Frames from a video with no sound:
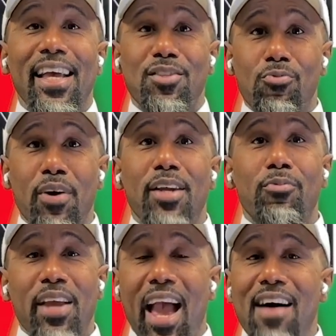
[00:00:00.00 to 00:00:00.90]
is when
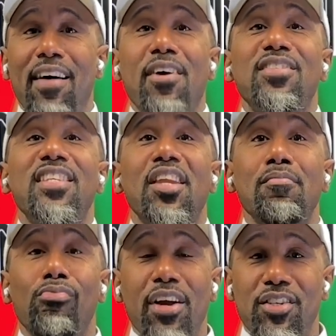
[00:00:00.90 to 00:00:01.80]
we have our
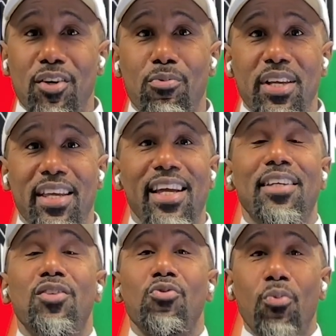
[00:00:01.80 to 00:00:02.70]
celebration
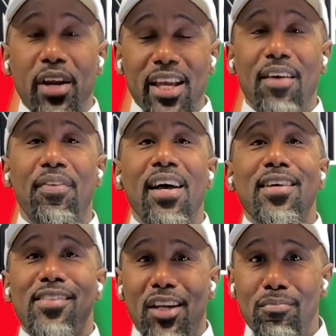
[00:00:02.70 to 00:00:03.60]
weekend, the 20 20th
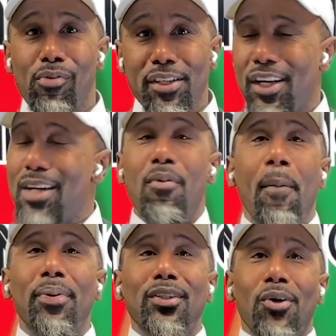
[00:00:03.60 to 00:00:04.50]
celebration. Come
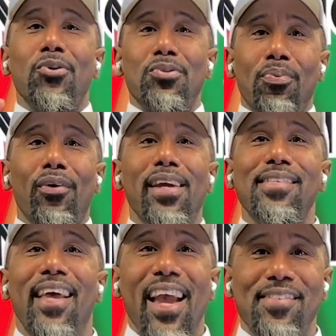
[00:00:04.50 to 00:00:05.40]
on, put those
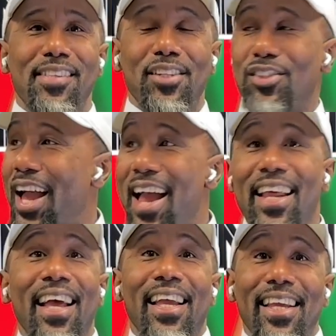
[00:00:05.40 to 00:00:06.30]
praise hands in the
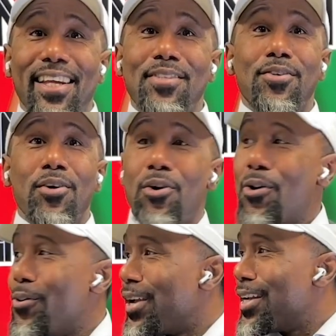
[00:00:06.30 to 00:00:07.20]
chat. It's
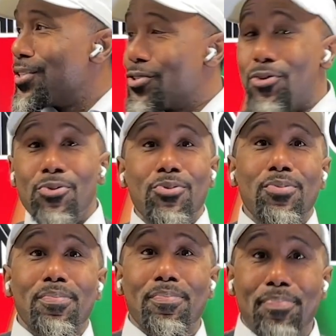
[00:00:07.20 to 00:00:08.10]
going
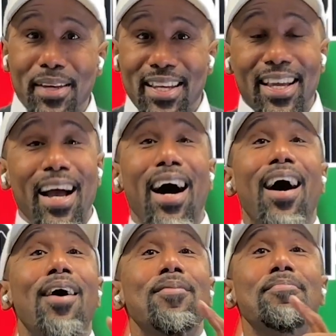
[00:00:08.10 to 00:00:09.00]
to be
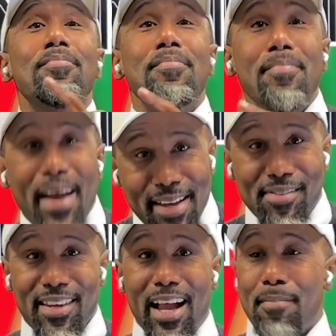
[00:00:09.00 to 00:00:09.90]

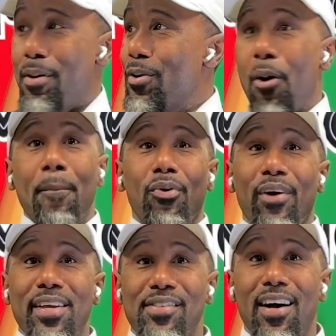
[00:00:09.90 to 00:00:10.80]
amazing. I mean, we're going to
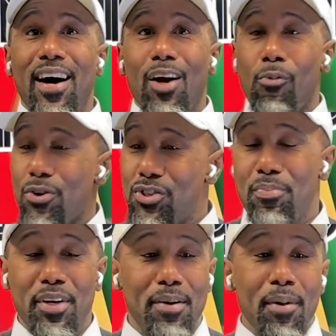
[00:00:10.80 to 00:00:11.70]
praise God and
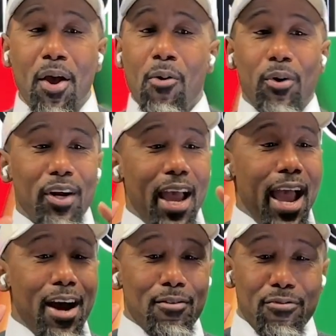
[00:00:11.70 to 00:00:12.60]
worship Him. We're going to
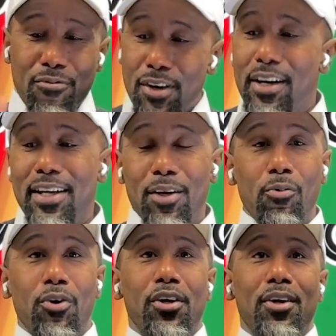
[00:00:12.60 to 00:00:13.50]
have fun.
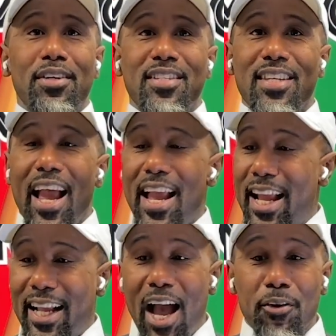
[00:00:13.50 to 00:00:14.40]
We're going to
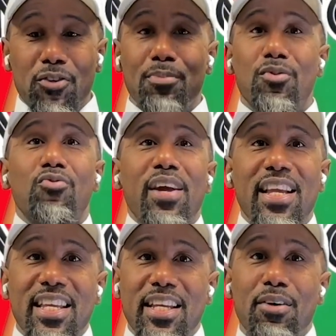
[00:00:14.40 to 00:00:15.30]
encounter some
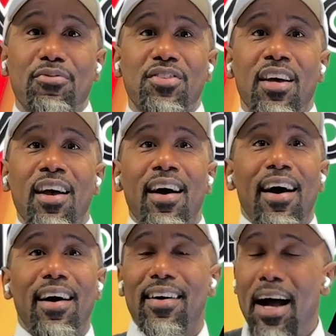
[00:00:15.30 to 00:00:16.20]
great gifts.
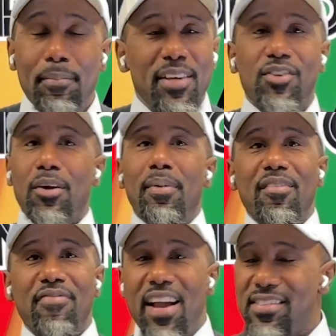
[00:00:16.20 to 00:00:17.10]
Uh, I mean, it's going to be
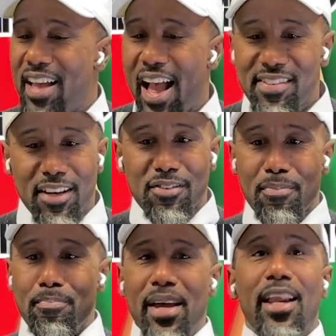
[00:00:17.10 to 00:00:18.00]
fantastic.
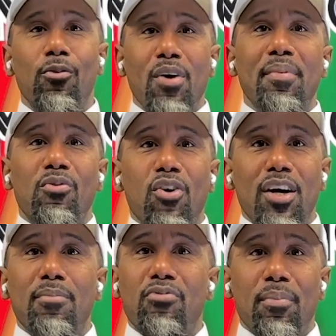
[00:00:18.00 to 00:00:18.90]
Men and women will
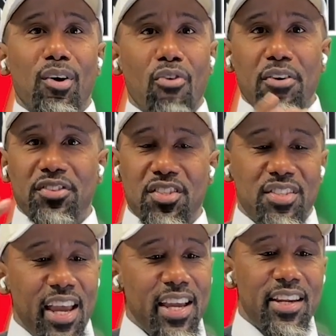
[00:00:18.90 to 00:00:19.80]
come from across the
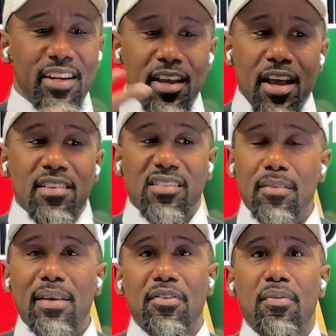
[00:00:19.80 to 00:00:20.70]
state and
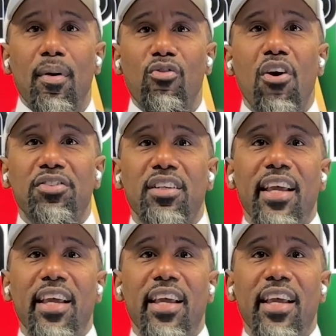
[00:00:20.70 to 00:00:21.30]
some even from across the